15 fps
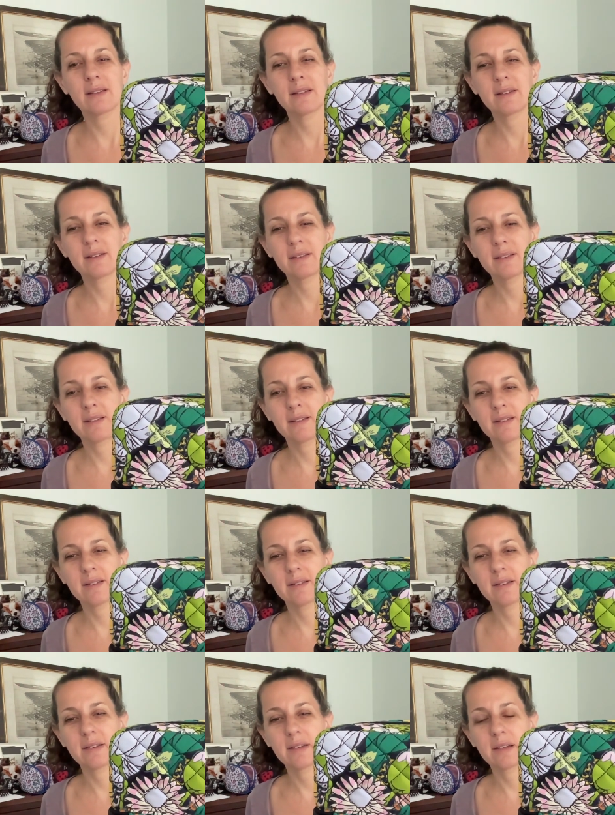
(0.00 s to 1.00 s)

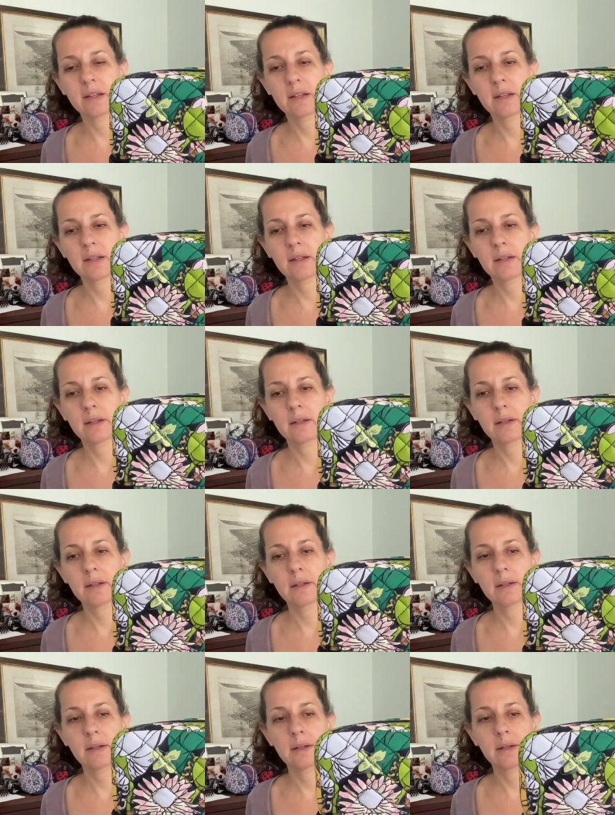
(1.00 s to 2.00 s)

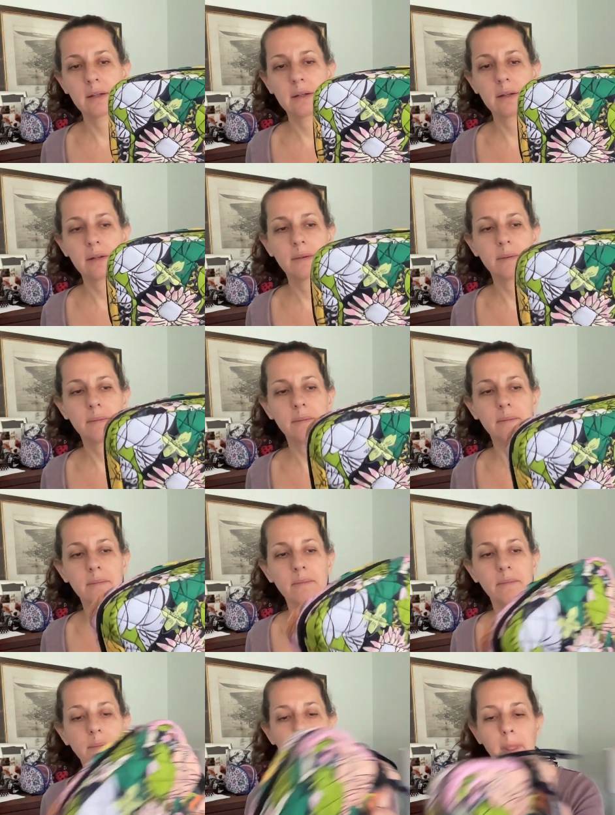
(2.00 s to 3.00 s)

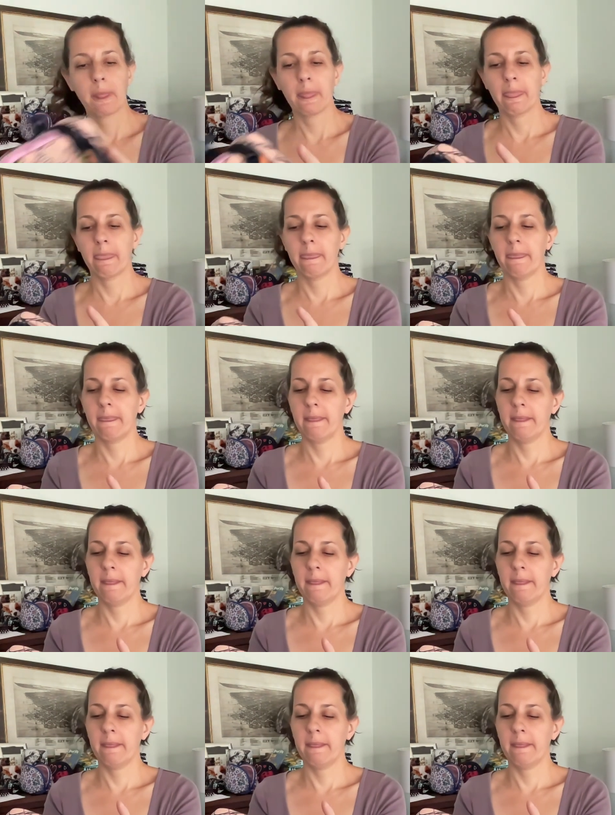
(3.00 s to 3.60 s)
[no speech]